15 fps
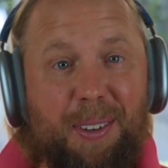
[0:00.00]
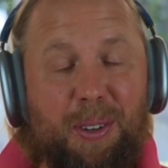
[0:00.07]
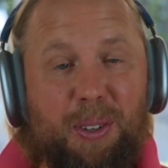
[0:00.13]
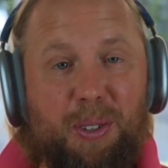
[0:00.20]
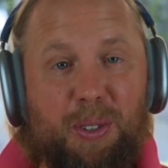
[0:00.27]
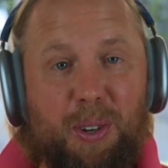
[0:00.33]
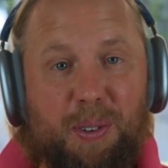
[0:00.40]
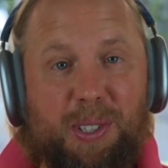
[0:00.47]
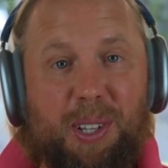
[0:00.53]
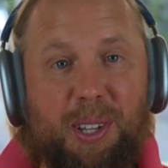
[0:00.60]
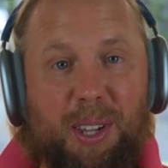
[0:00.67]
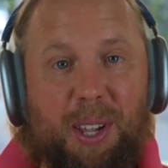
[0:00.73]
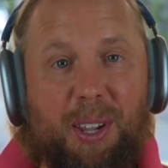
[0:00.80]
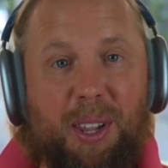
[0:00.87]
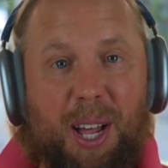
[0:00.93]
You service a
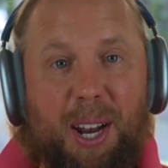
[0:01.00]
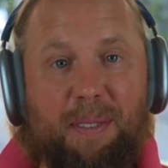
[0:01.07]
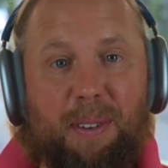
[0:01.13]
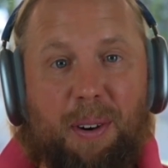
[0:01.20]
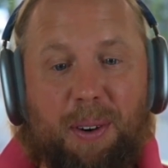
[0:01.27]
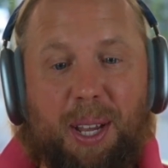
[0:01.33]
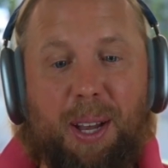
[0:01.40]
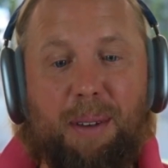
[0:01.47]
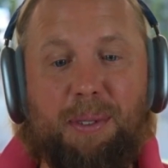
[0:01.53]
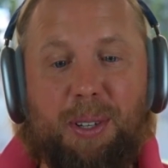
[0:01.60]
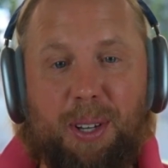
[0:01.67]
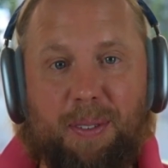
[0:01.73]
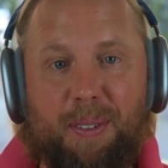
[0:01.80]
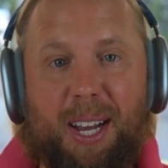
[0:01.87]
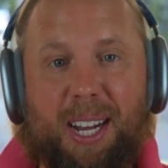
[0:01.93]
lot of OEMs, and you
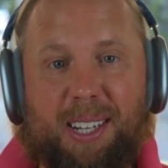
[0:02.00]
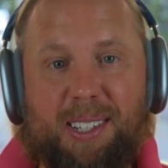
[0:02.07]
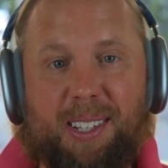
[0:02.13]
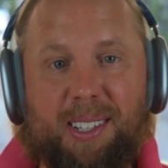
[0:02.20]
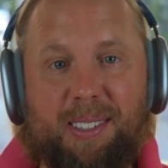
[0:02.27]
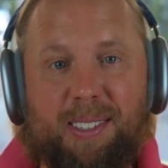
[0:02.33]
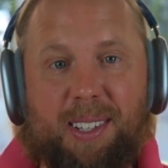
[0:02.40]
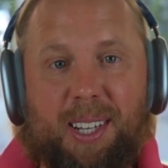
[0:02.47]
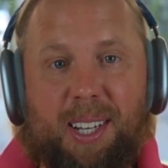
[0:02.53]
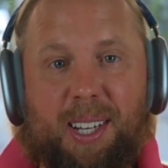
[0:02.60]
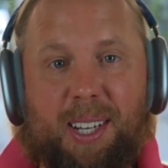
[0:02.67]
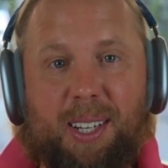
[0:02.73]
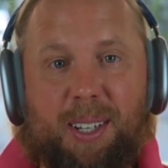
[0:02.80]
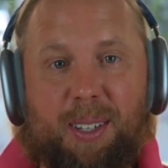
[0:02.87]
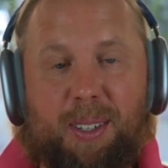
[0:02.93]
have access
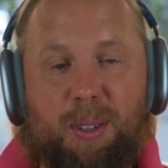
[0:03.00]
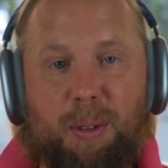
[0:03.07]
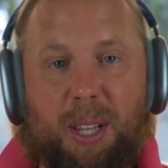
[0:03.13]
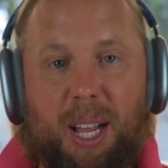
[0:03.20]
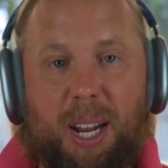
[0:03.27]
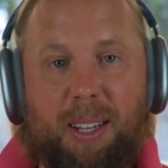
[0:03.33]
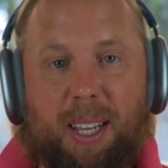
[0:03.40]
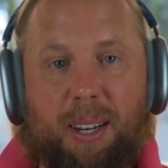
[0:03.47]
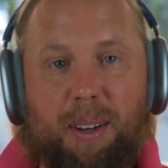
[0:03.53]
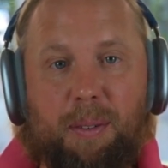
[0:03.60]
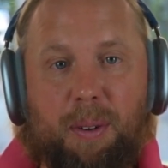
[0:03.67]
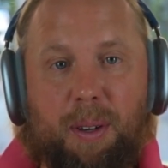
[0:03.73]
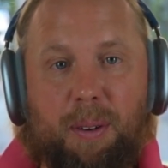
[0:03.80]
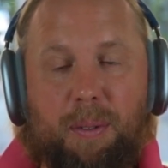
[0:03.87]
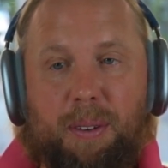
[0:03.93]
to a lot of data.
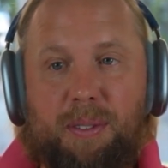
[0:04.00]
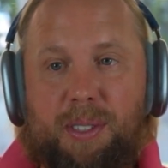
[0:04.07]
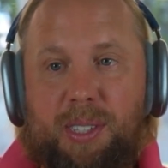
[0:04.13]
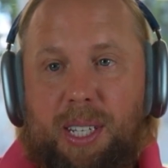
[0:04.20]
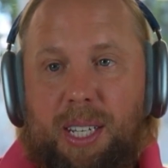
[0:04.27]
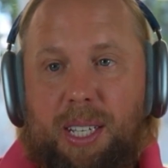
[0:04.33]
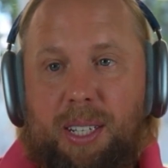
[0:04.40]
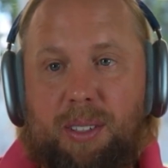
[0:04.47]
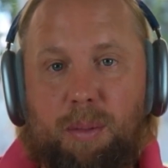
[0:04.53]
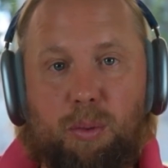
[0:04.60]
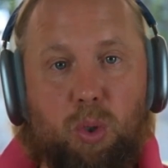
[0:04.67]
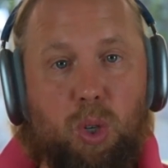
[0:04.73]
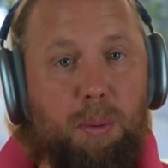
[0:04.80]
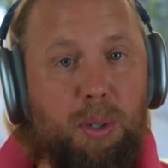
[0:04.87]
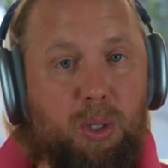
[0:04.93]
We've seen
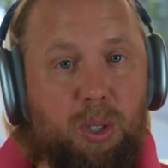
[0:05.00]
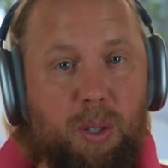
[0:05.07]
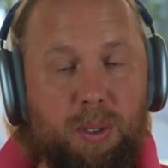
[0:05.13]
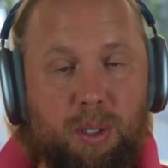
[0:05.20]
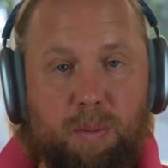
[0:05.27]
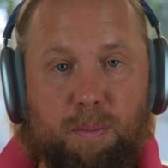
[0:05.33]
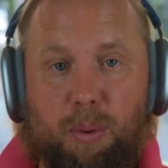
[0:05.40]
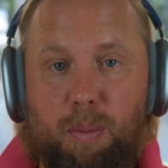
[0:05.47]
subscription services.